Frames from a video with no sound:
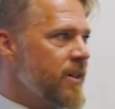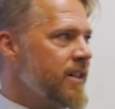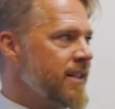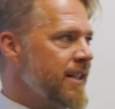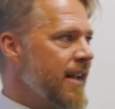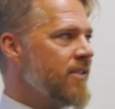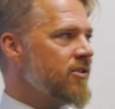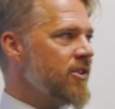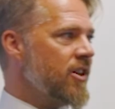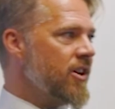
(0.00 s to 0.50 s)
free
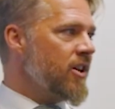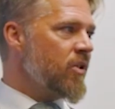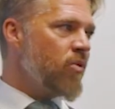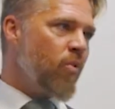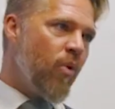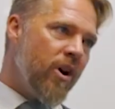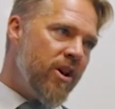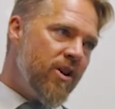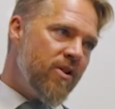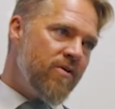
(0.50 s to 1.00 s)
sounds good.
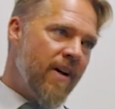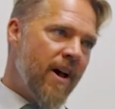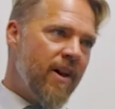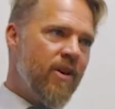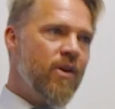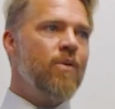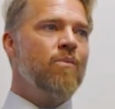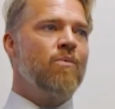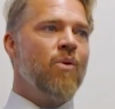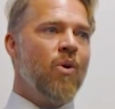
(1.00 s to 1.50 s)
What do you
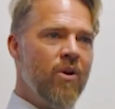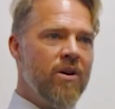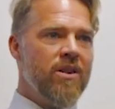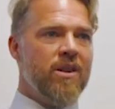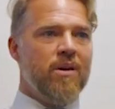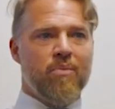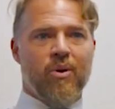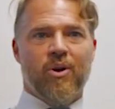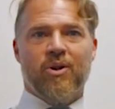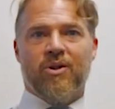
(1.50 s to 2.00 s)
value more
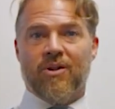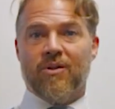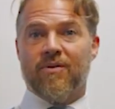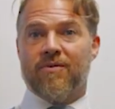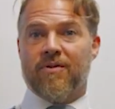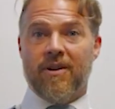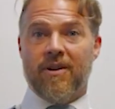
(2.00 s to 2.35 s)
than personal